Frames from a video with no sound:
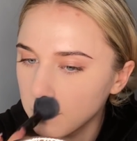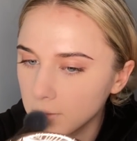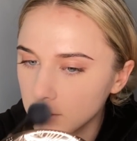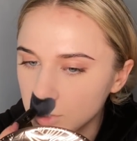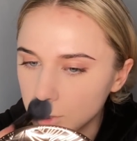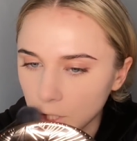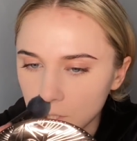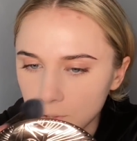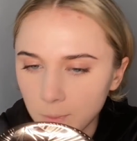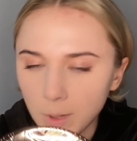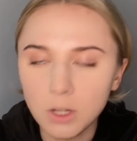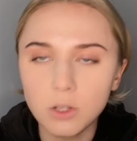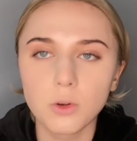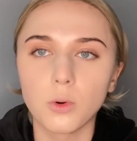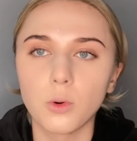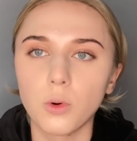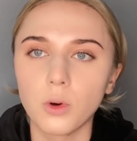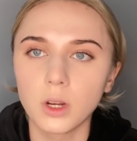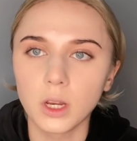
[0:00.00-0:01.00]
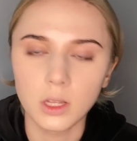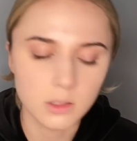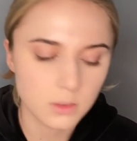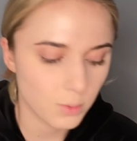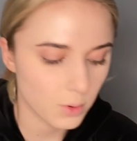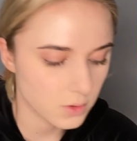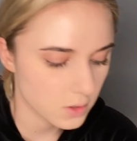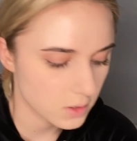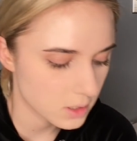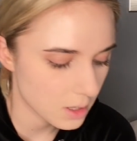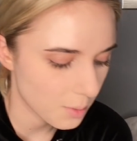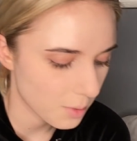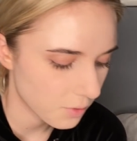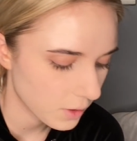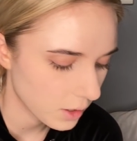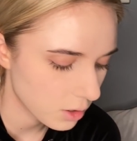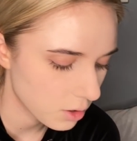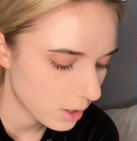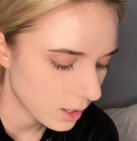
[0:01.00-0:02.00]
judgmental audience most of the time. I
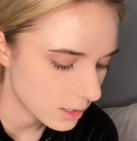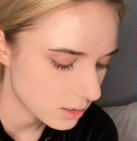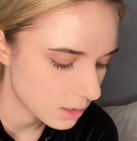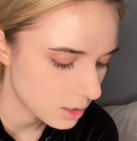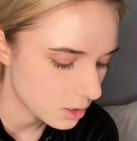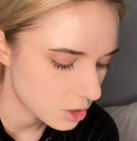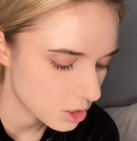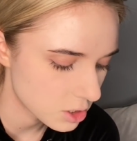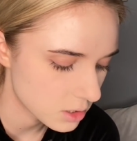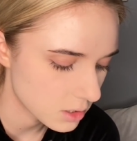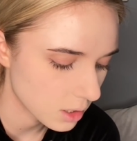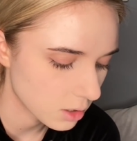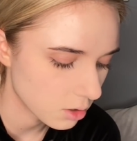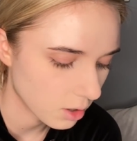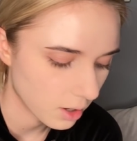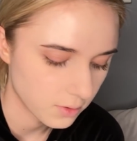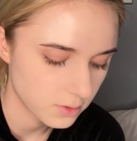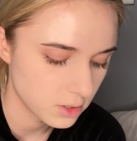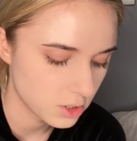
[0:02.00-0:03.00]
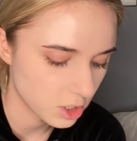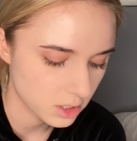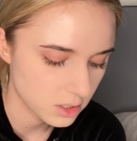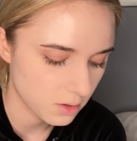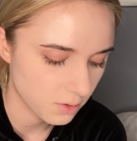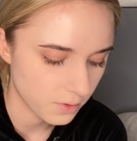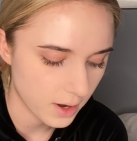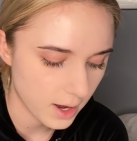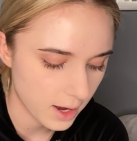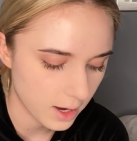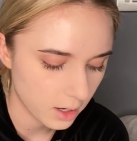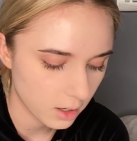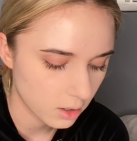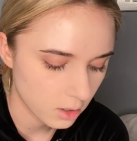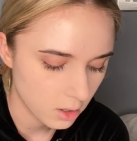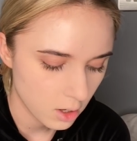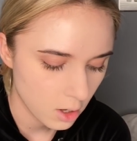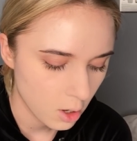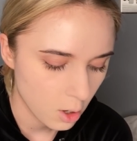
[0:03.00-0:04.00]
feel like you guys are literally just like, you don't have to justify
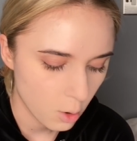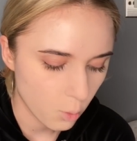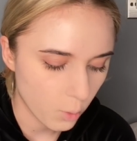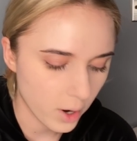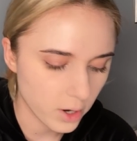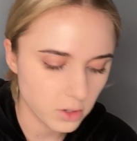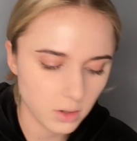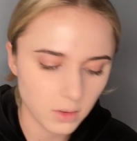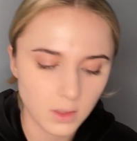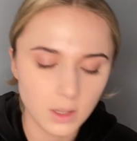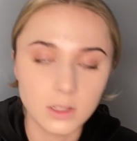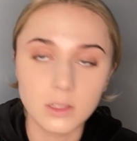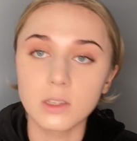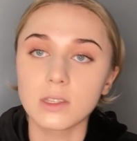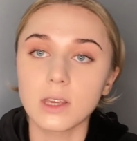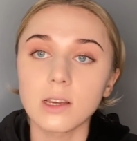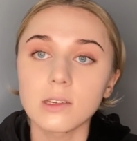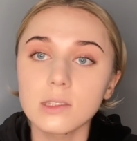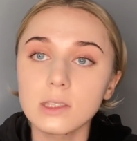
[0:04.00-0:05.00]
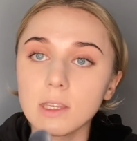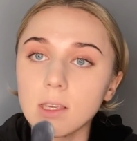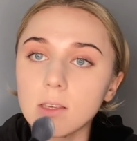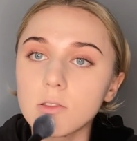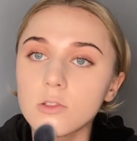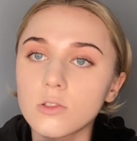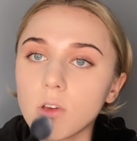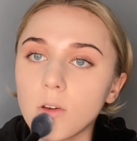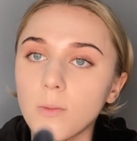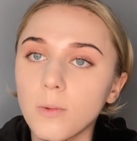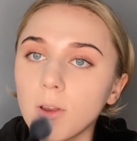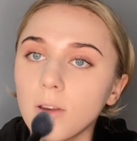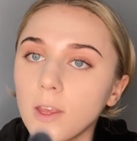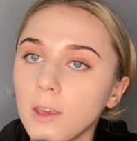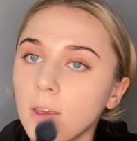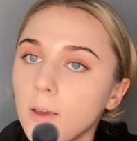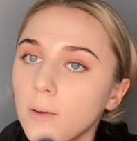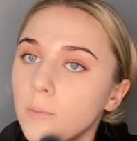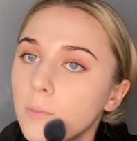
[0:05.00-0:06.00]
why you're doing things. Cause I see so
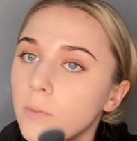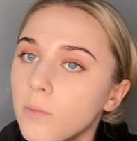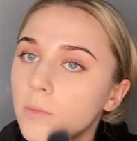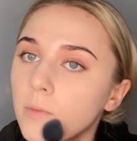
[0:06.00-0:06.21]
many